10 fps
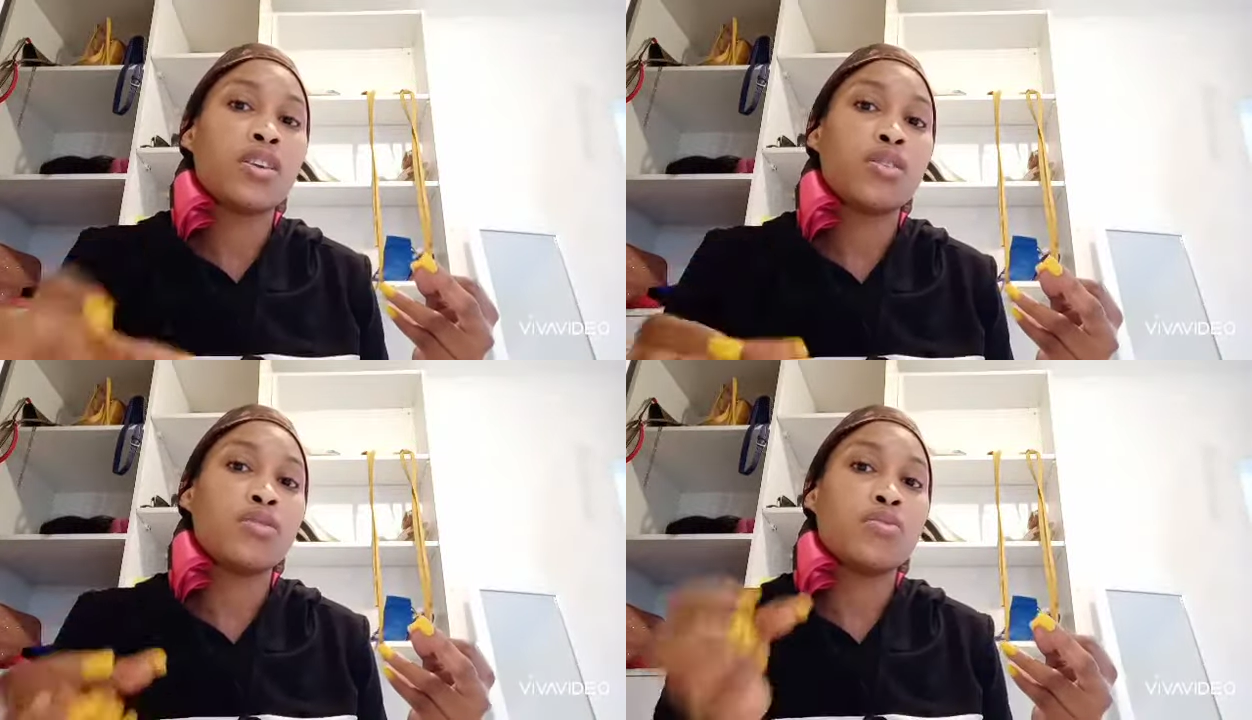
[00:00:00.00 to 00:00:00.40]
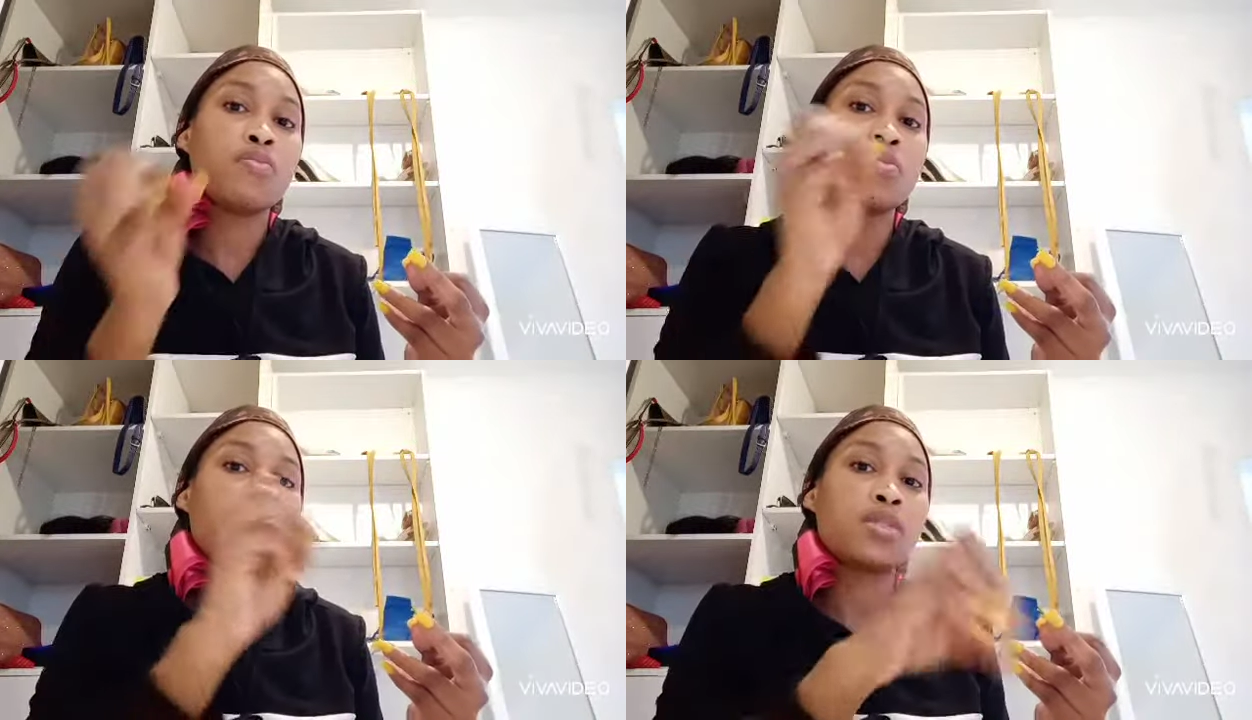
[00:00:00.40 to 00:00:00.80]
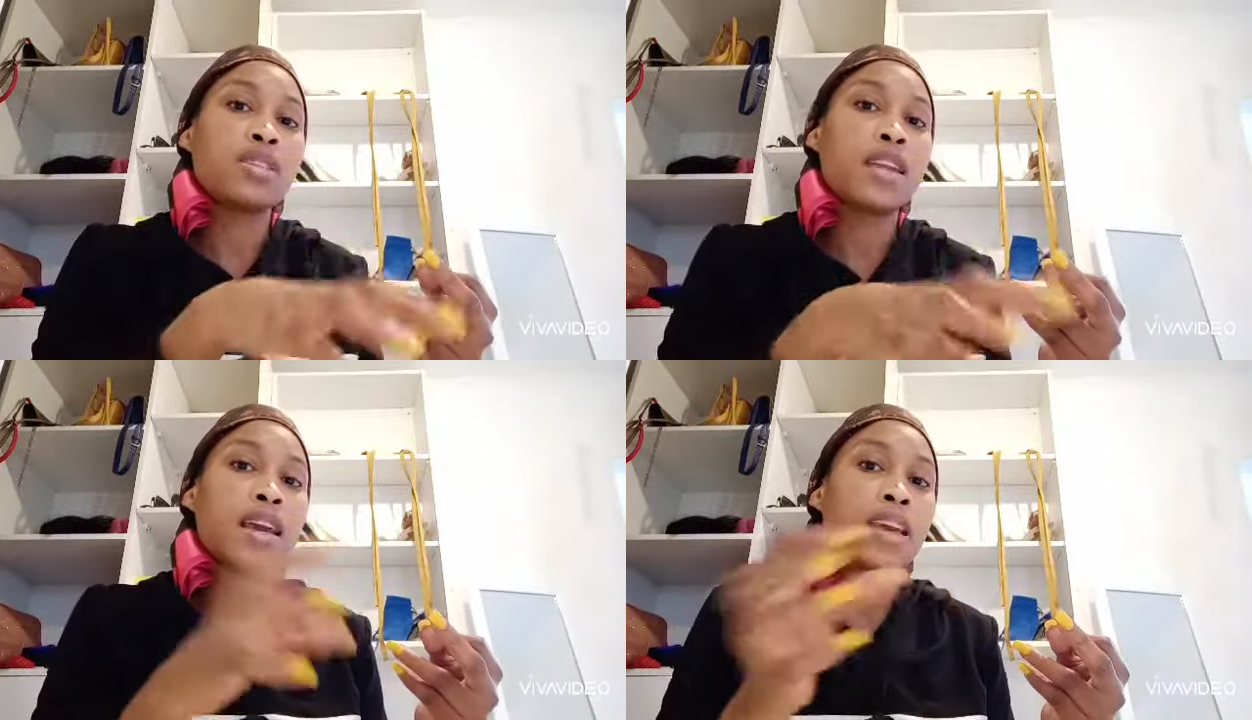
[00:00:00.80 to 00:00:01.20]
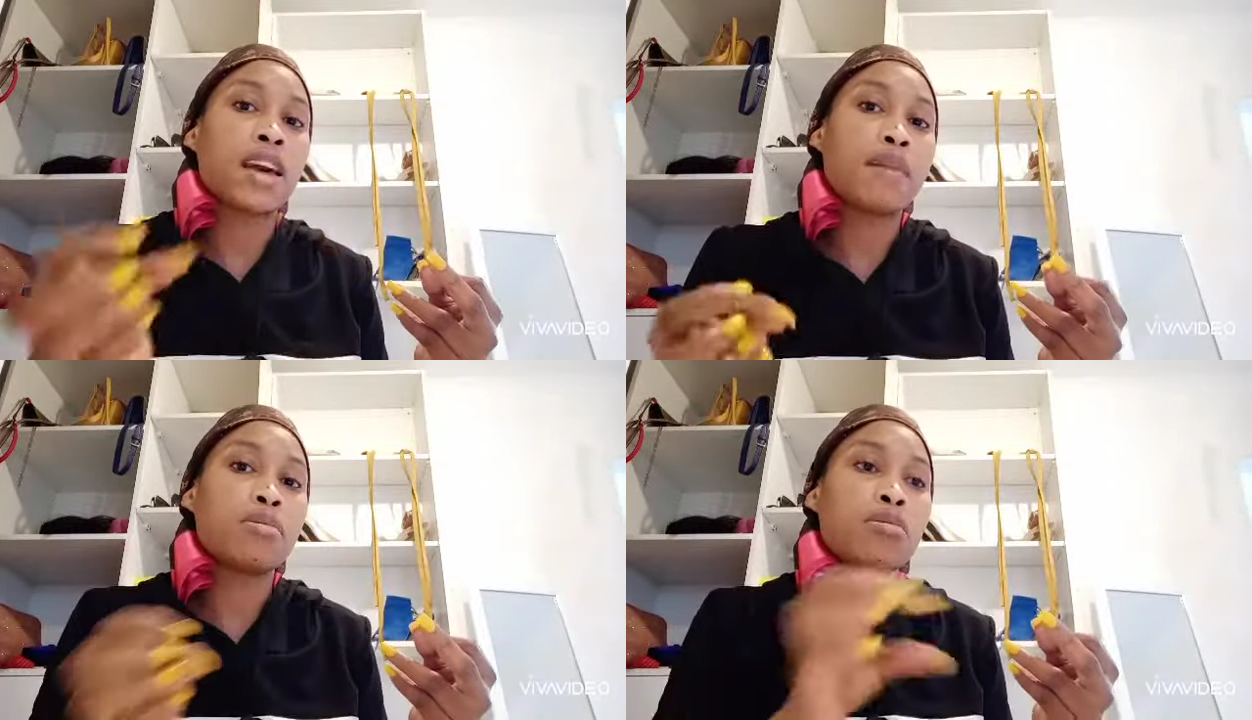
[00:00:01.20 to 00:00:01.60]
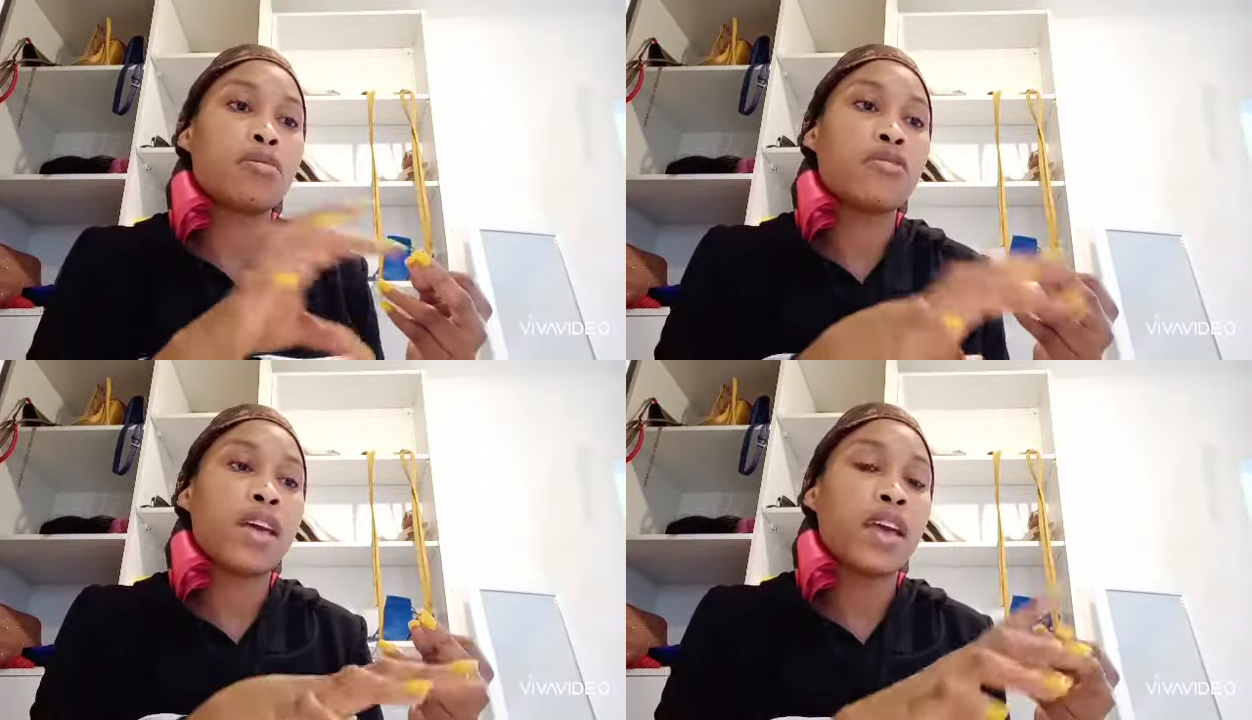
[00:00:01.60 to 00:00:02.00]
You put like a couple of